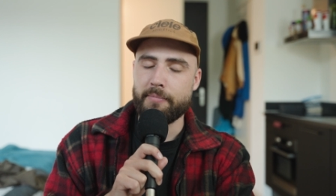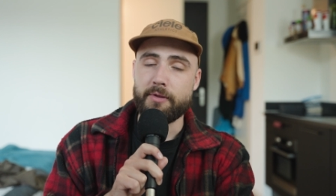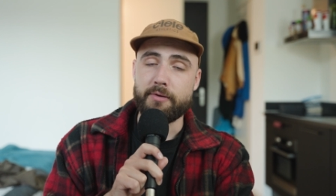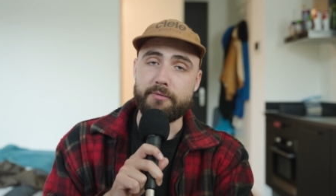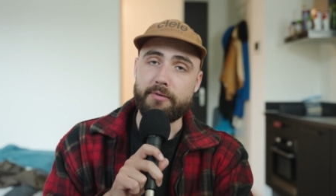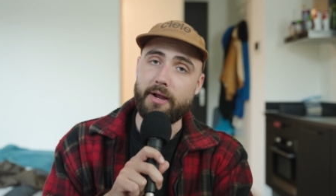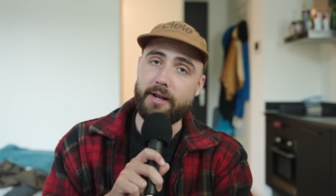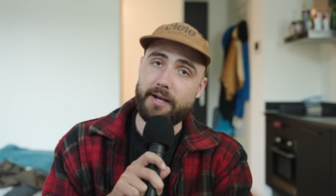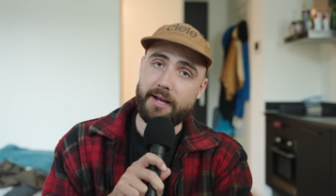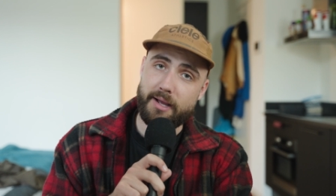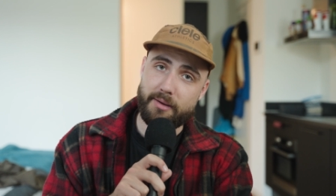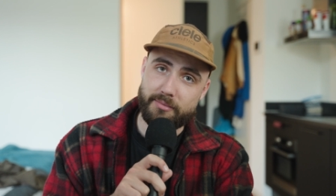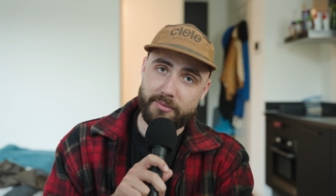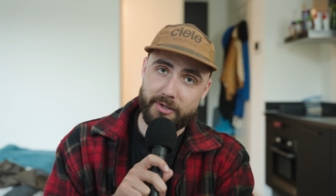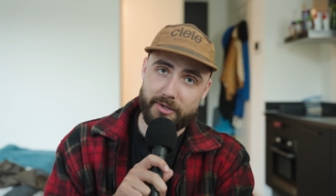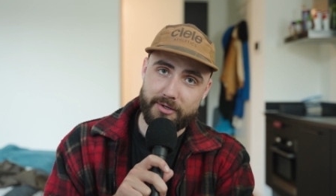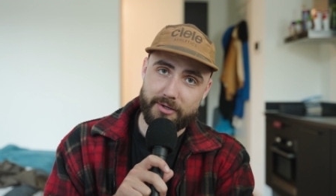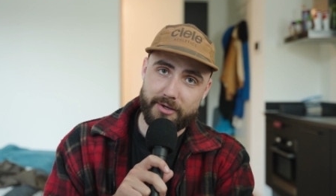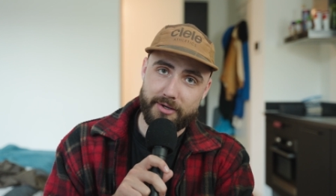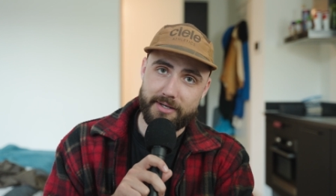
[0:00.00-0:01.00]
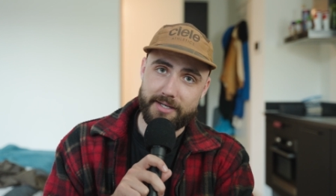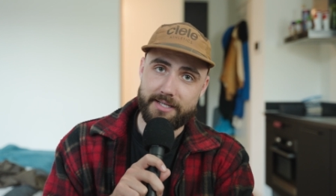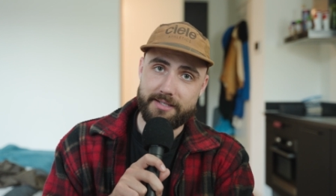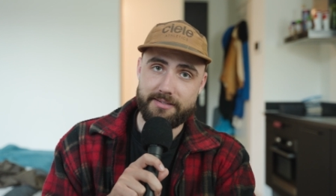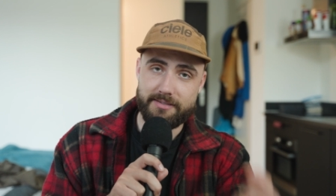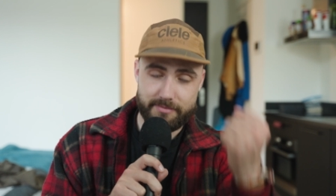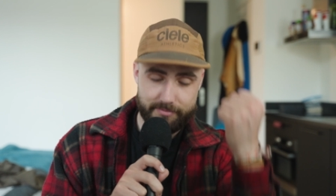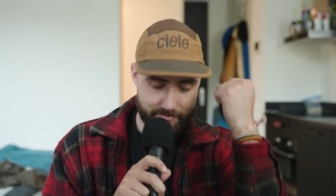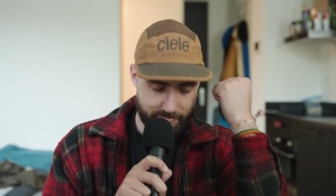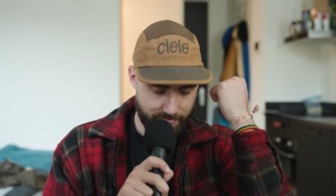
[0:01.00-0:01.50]
Right now I'm not on
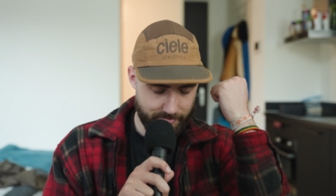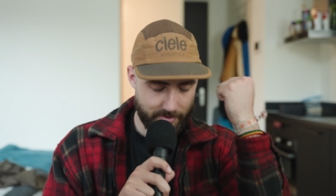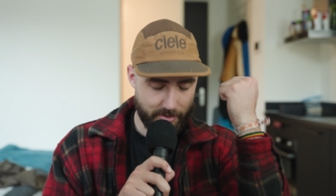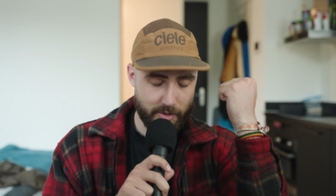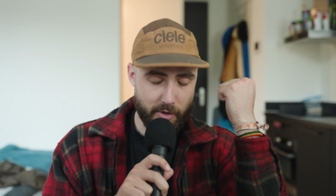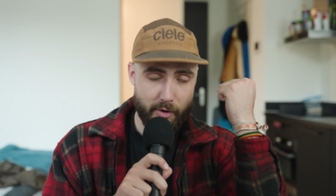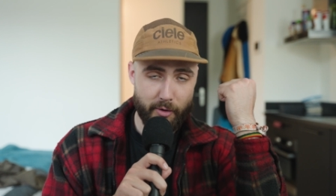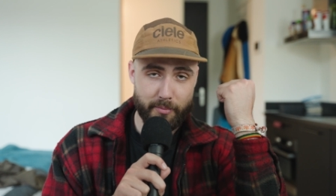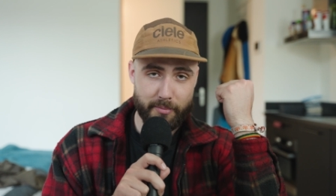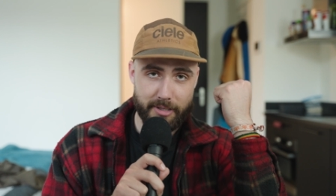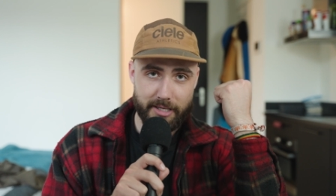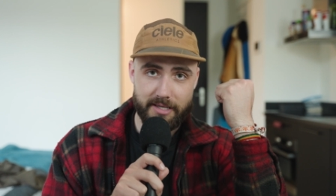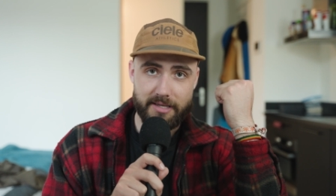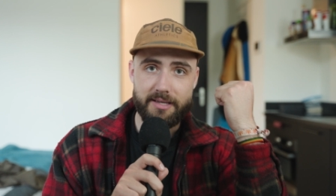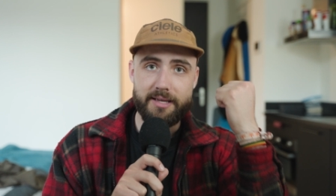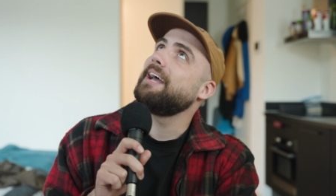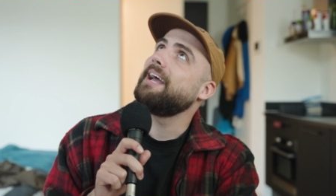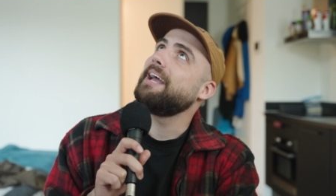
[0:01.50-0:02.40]
it. Go me.